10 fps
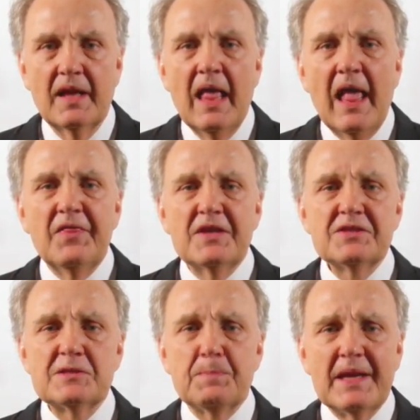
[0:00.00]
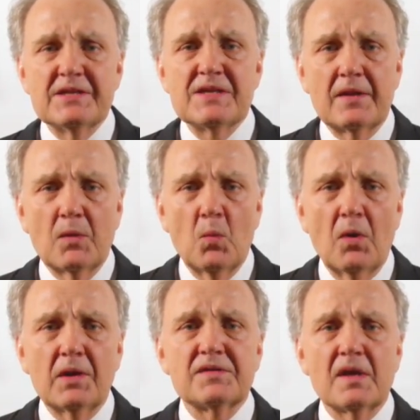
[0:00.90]
and this is based on the
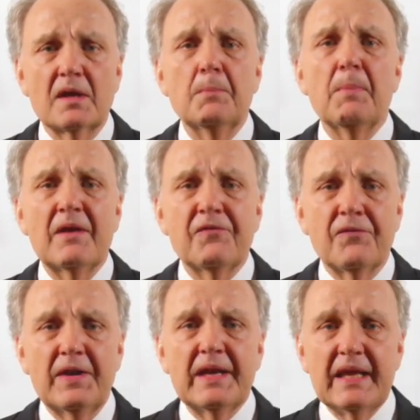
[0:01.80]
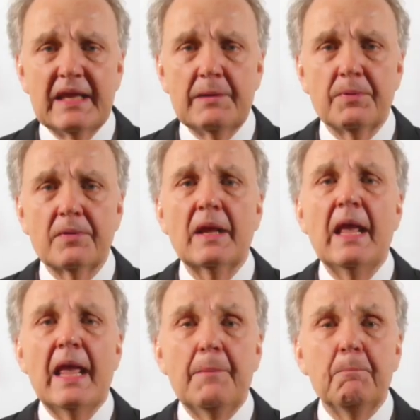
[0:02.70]
work done by Frida Ebert
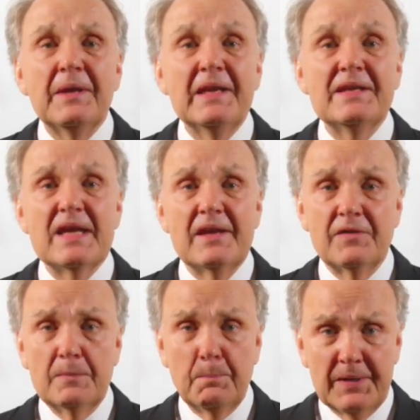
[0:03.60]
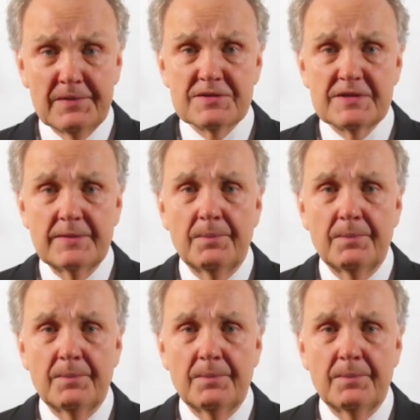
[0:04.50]
and P. David Pearson.